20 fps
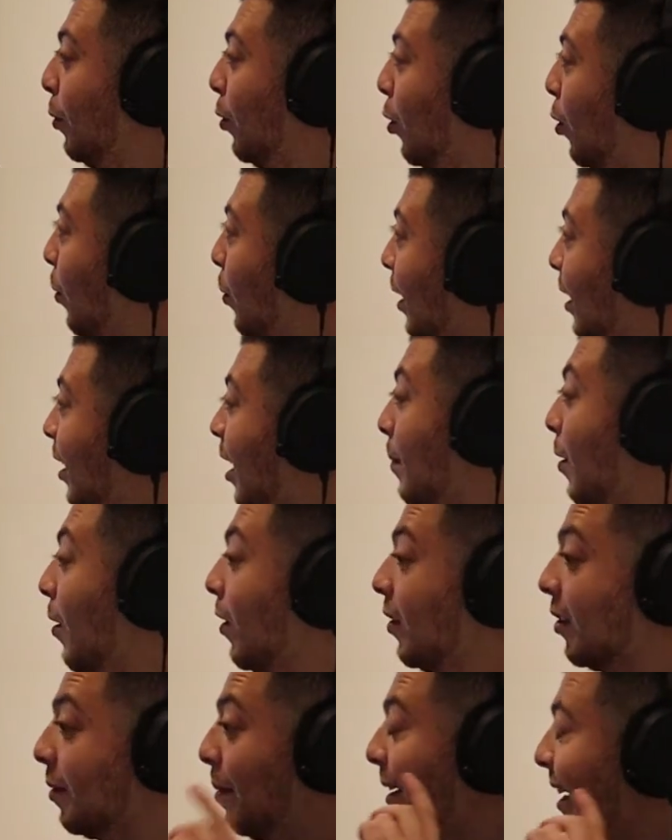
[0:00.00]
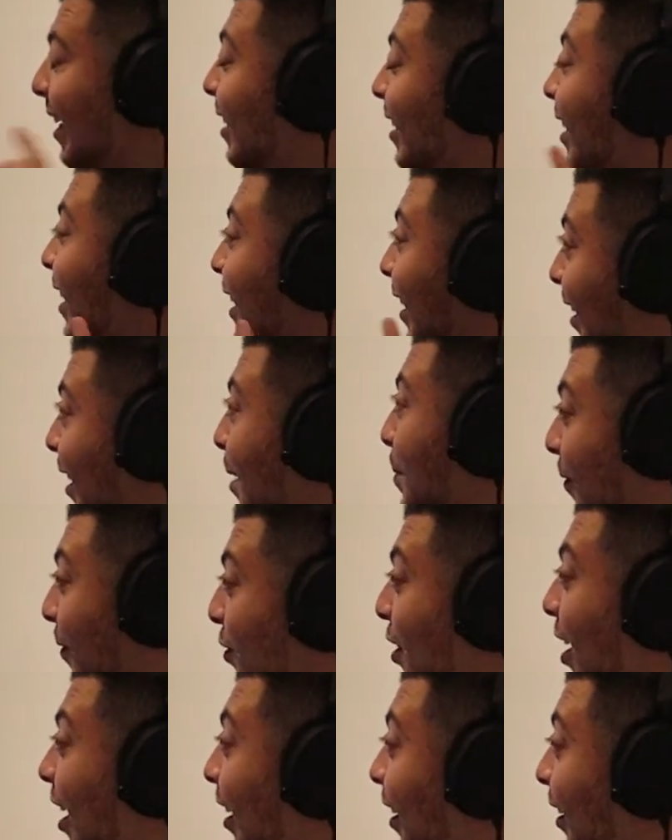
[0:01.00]
not wearing their mask, play that clip of
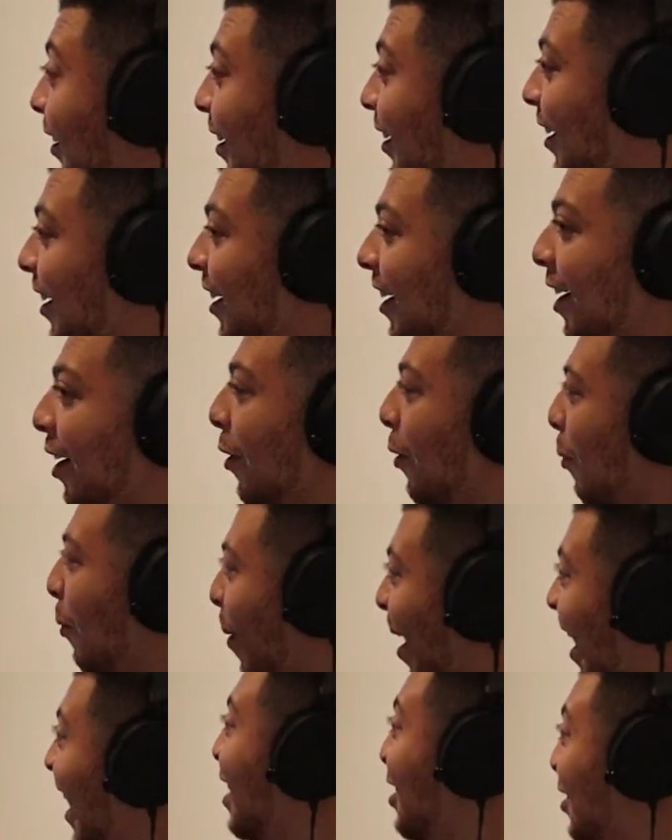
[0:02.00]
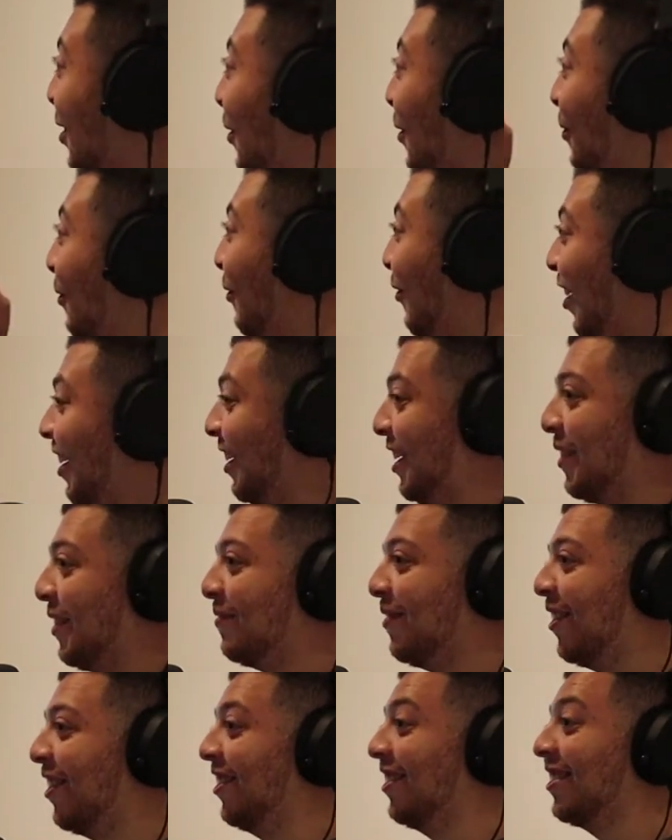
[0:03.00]
Jack, wear your fucking
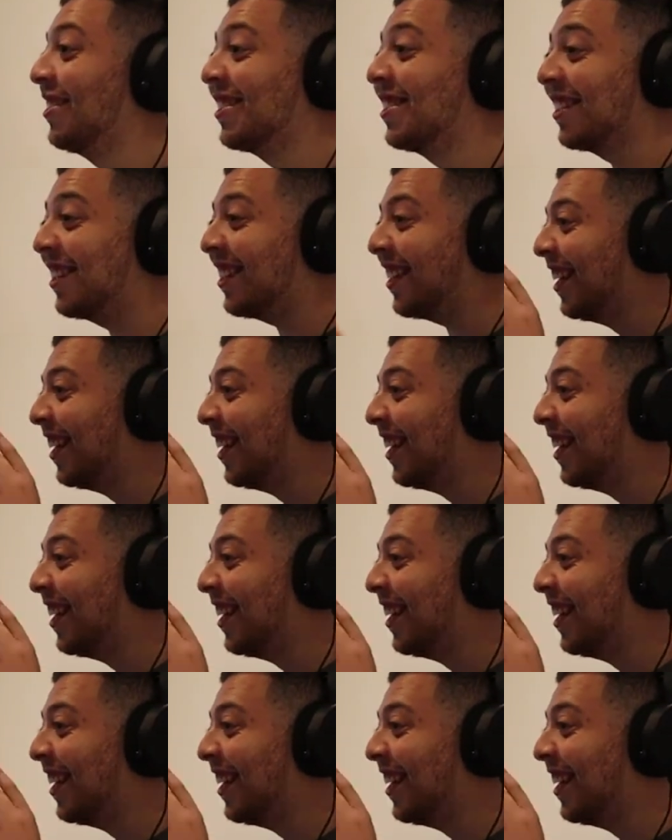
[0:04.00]
mask,